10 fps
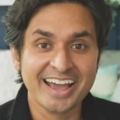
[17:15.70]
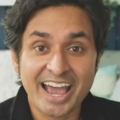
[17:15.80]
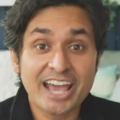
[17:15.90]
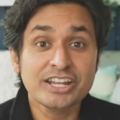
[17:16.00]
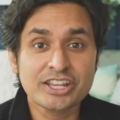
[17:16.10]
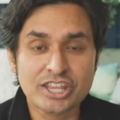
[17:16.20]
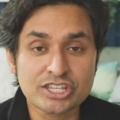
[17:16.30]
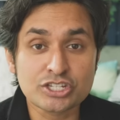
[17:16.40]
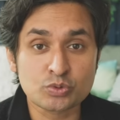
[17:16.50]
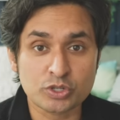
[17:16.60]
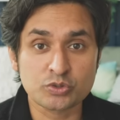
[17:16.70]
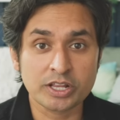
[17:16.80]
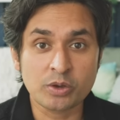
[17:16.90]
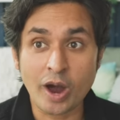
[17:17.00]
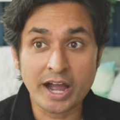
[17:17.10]
and this is what's
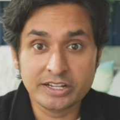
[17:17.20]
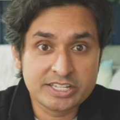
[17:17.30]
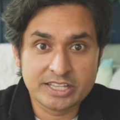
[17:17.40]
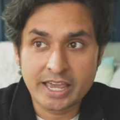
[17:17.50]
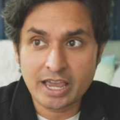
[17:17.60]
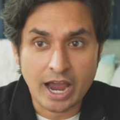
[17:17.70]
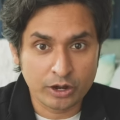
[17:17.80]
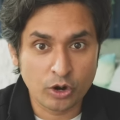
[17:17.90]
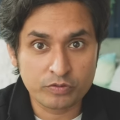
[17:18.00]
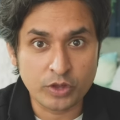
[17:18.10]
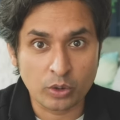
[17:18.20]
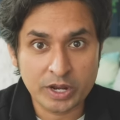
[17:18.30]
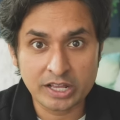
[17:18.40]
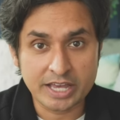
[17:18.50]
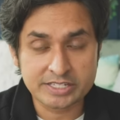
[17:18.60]
really wild is like I don't know if y'all
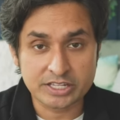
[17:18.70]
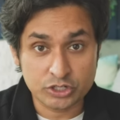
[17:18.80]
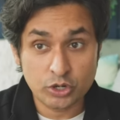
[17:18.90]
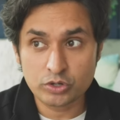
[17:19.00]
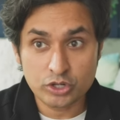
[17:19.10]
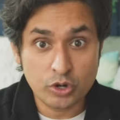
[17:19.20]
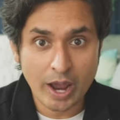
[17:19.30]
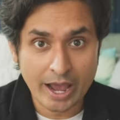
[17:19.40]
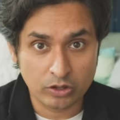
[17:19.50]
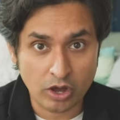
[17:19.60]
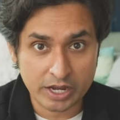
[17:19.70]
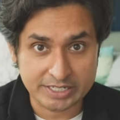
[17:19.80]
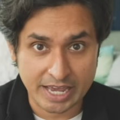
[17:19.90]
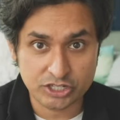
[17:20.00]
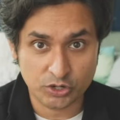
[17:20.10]
realize this. You you know how long it
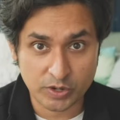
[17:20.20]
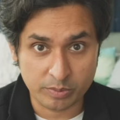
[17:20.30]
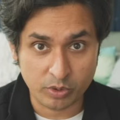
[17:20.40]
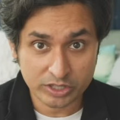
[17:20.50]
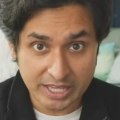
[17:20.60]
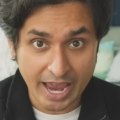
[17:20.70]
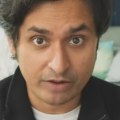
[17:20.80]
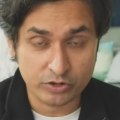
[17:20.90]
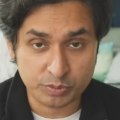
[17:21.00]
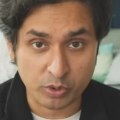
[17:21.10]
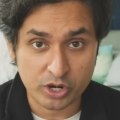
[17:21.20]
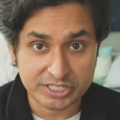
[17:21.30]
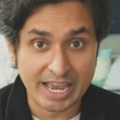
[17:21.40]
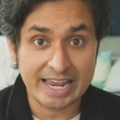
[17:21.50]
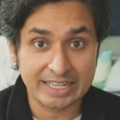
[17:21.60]
takes to read a book? The average book is
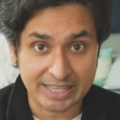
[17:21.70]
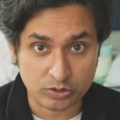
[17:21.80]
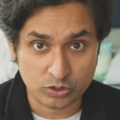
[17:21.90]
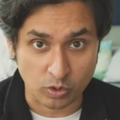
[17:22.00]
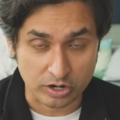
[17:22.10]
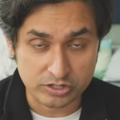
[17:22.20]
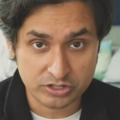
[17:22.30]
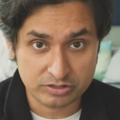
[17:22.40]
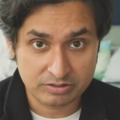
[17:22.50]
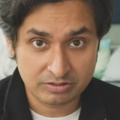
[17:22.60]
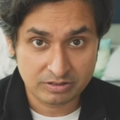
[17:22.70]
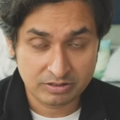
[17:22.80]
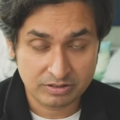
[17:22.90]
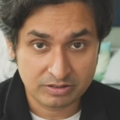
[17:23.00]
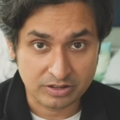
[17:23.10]
80,000 words.
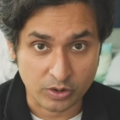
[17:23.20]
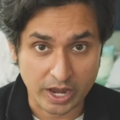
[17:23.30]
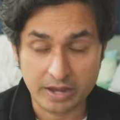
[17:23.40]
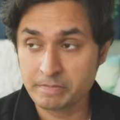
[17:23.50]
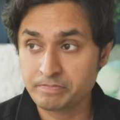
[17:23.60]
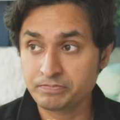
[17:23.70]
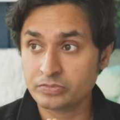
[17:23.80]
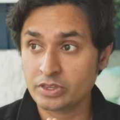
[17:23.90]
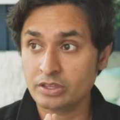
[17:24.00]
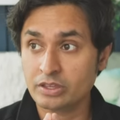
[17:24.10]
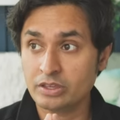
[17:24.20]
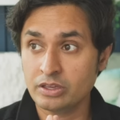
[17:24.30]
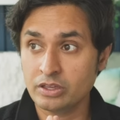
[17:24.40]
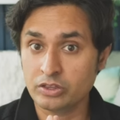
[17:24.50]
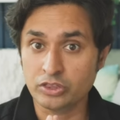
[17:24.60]
Okay?
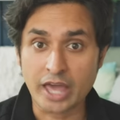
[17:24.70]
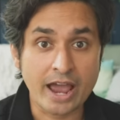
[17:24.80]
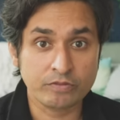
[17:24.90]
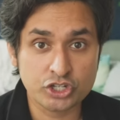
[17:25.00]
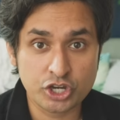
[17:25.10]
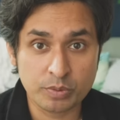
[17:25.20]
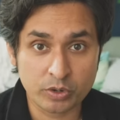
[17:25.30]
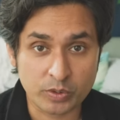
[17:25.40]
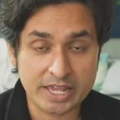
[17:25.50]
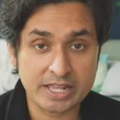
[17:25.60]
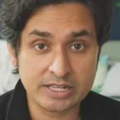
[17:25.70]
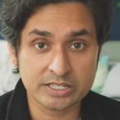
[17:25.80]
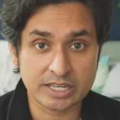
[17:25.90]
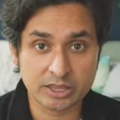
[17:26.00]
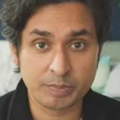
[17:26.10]
The average human reads
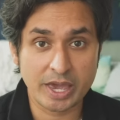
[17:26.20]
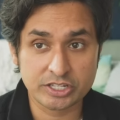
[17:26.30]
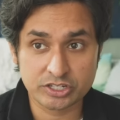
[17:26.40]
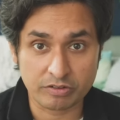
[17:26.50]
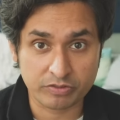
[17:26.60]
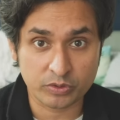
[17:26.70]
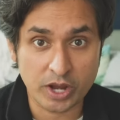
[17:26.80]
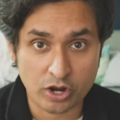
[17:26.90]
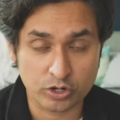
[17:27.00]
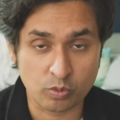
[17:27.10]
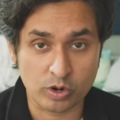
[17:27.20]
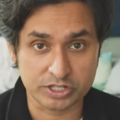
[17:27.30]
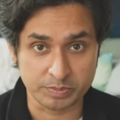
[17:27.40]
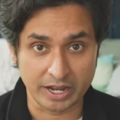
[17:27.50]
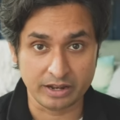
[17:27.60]
at the pace of 300 words a
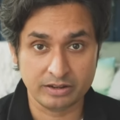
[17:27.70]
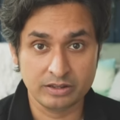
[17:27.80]
minute,